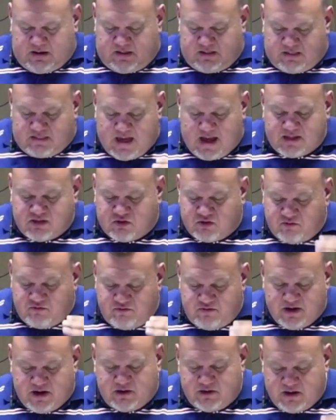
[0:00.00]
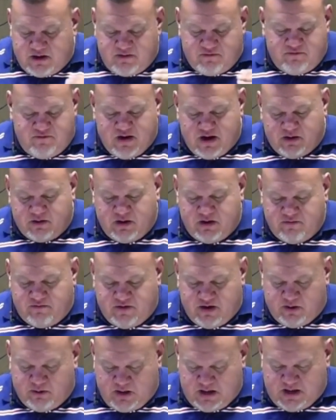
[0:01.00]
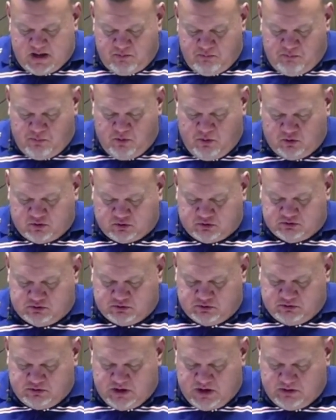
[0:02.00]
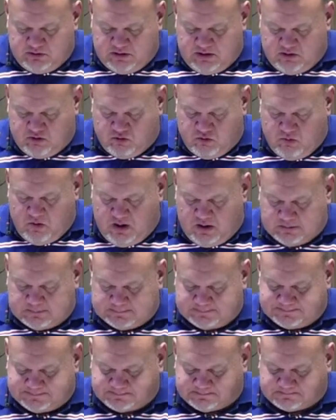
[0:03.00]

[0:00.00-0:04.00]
That's very, very, very important to note as well.